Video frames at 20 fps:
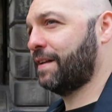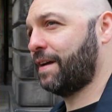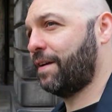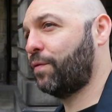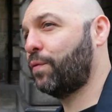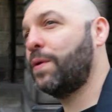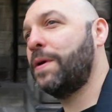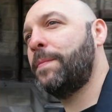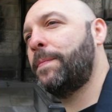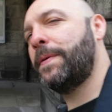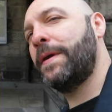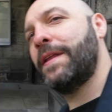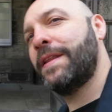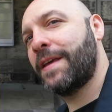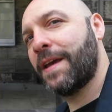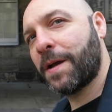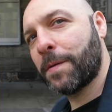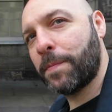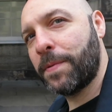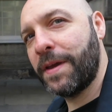If we
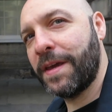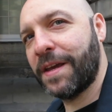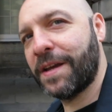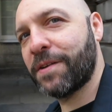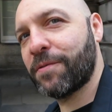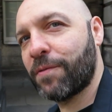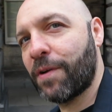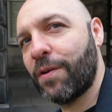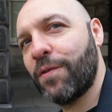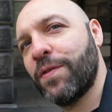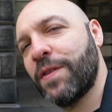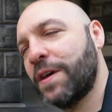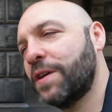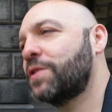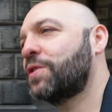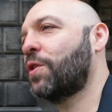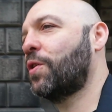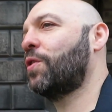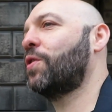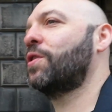take a peek round
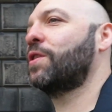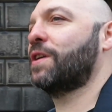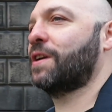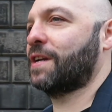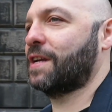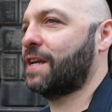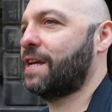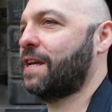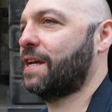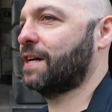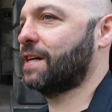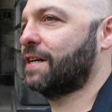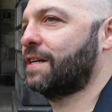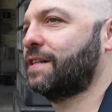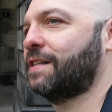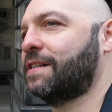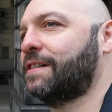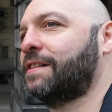this corner here,